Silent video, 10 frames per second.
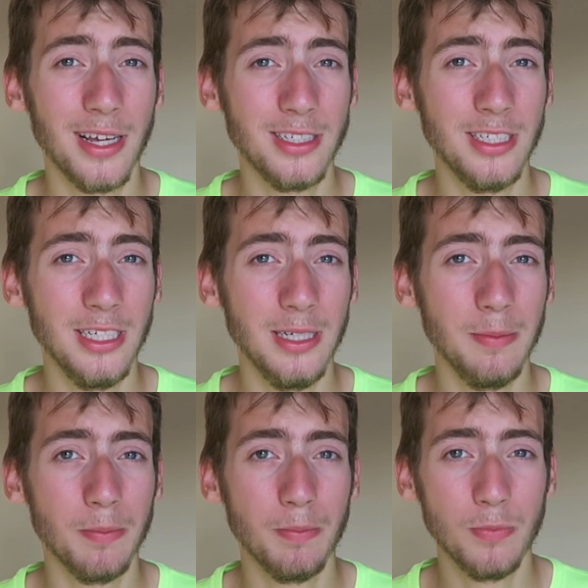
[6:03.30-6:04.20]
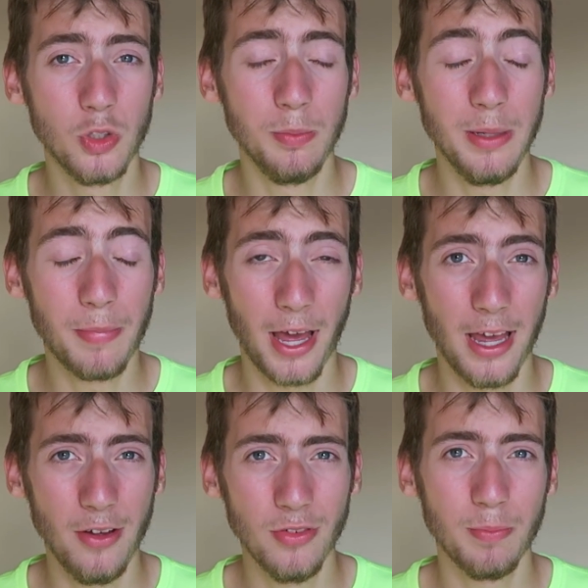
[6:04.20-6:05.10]
they seem to be
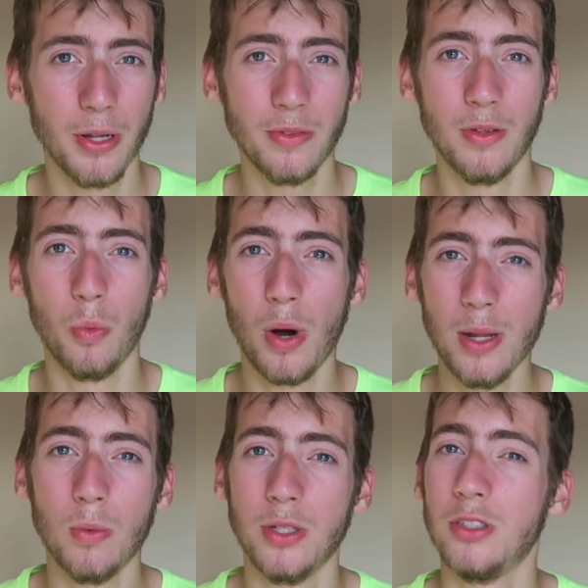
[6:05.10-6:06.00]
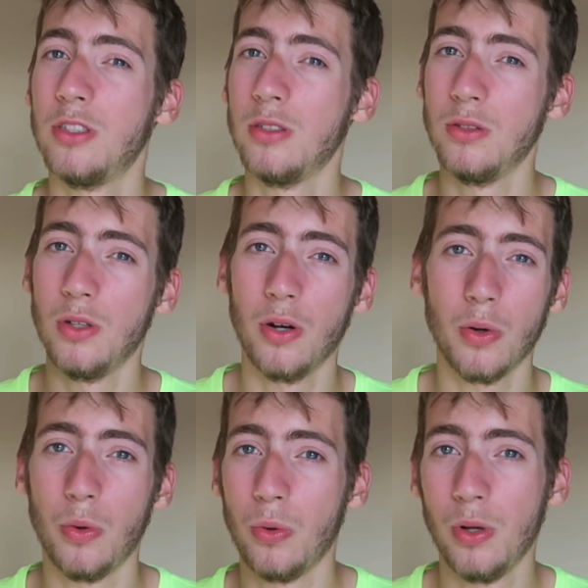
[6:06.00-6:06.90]
paved, but the white ones not
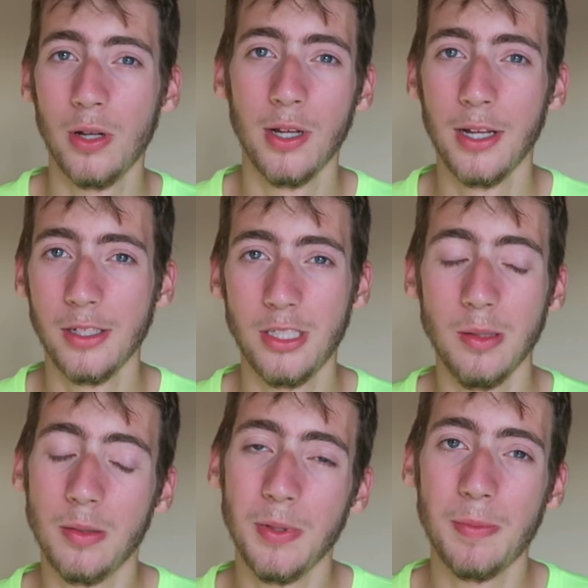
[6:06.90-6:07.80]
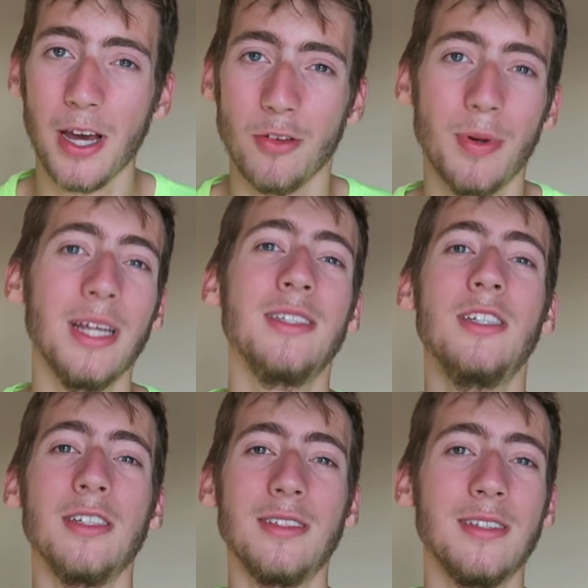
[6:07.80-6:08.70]
all seem to be paved. But it's
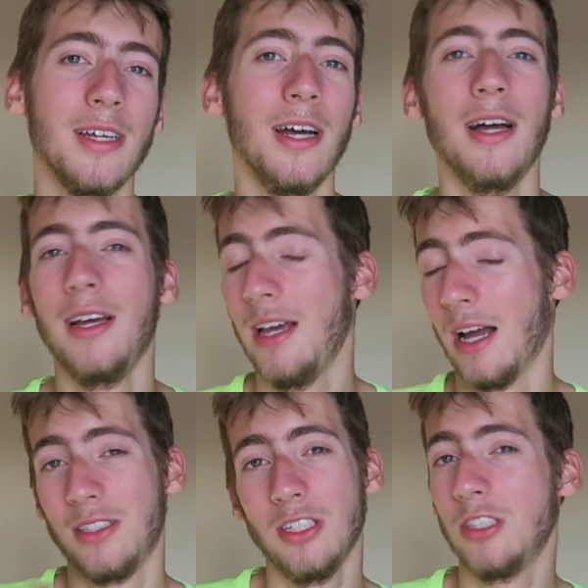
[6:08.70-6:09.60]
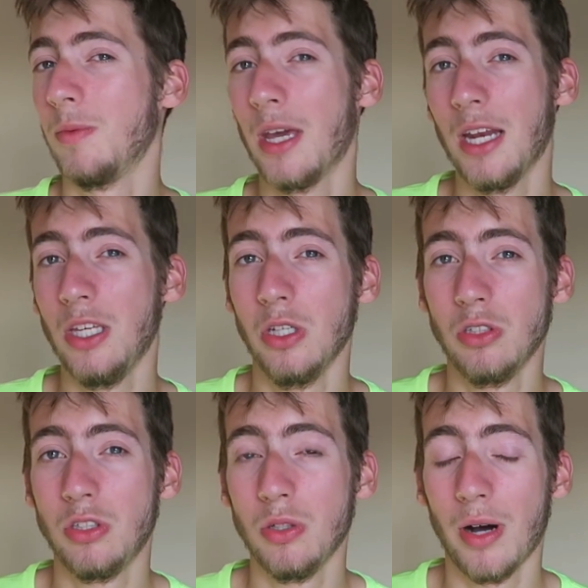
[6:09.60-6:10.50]
just, yeah, it's just some getting
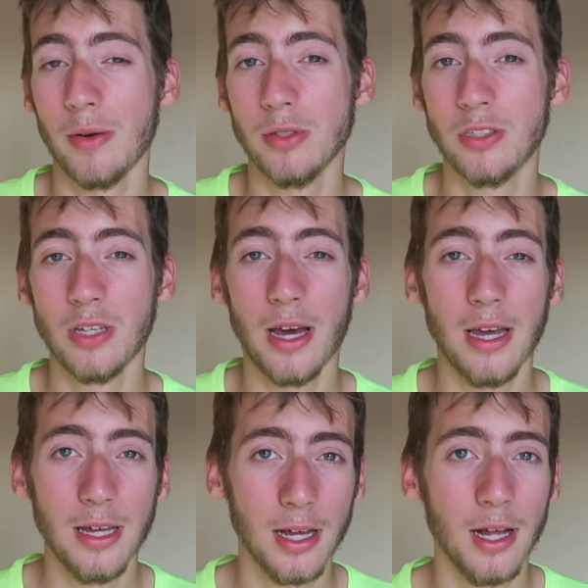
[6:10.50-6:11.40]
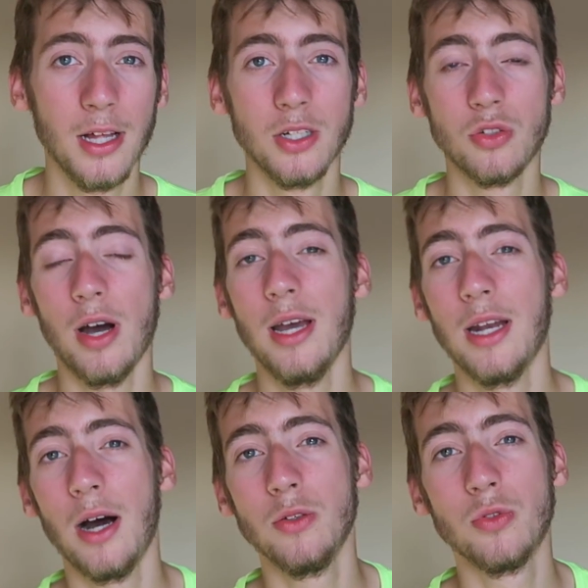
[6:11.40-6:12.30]
used to, I would say. Try it
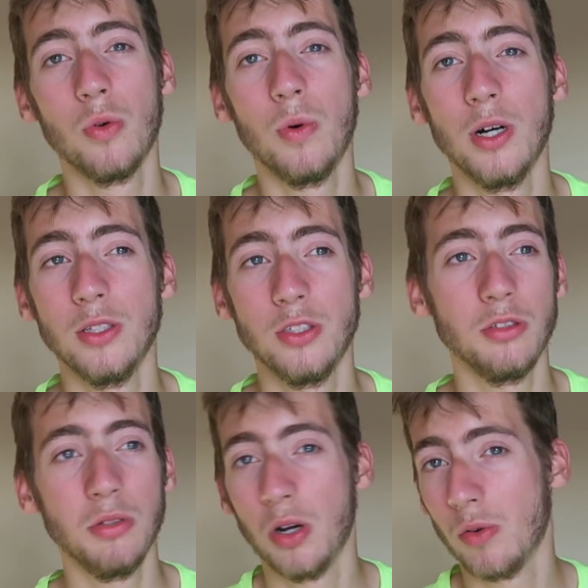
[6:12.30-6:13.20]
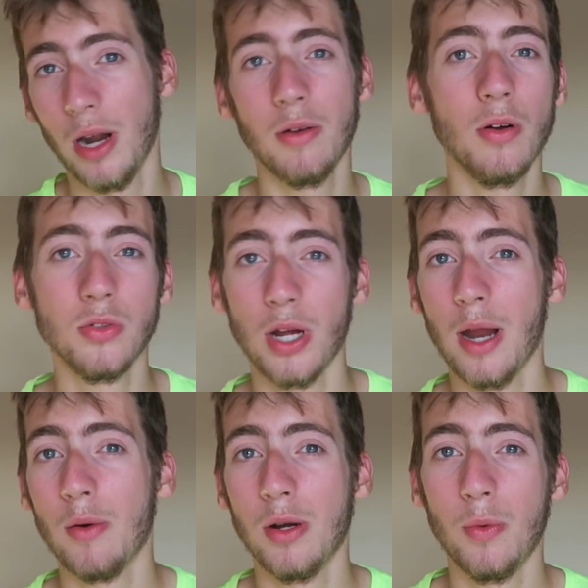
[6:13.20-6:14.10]
out for once, you know, ride around your
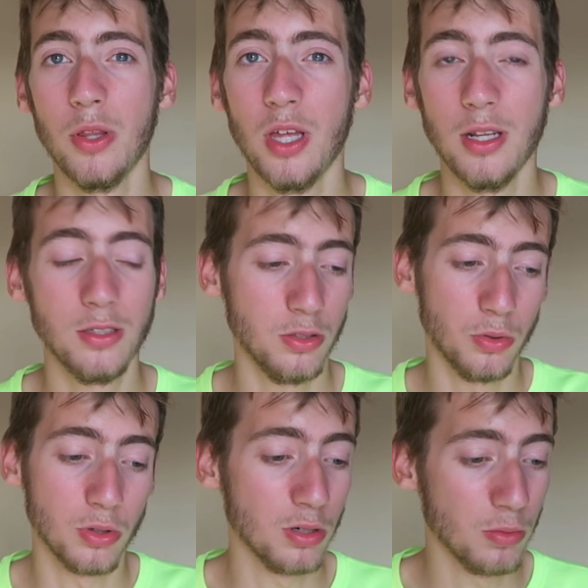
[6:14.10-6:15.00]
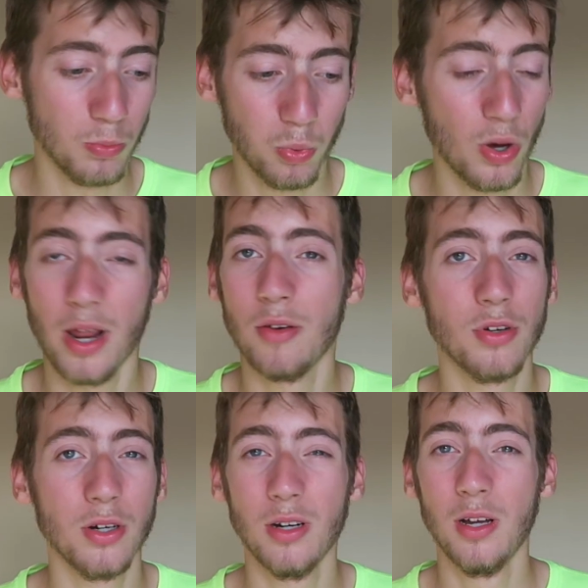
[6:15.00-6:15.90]
area with it or
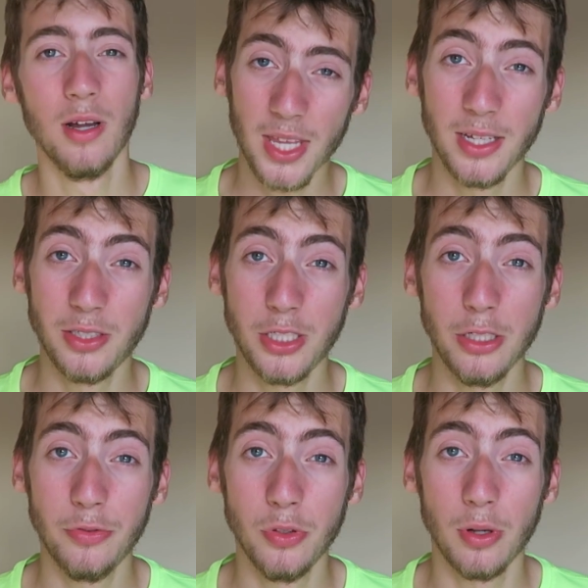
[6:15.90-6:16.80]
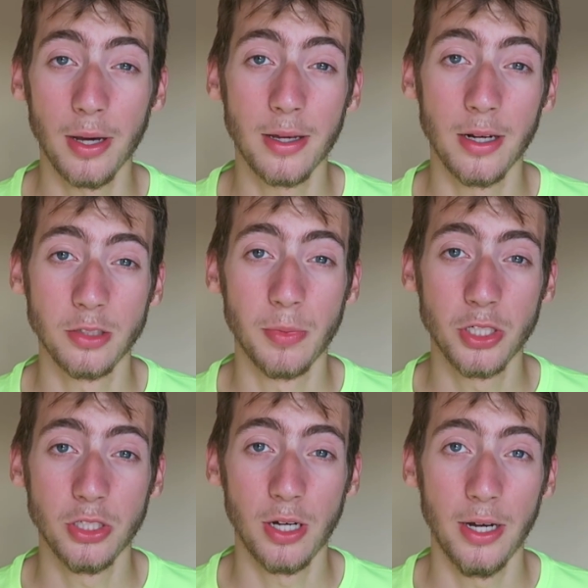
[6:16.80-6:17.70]
whatever, and see if you like it as
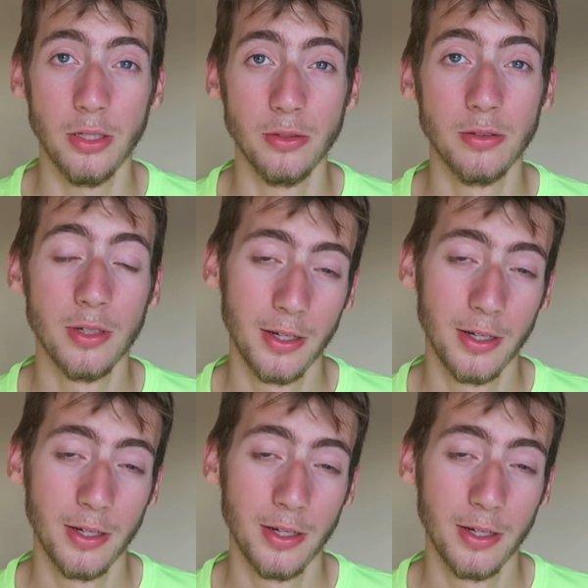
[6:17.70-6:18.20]
much as I do.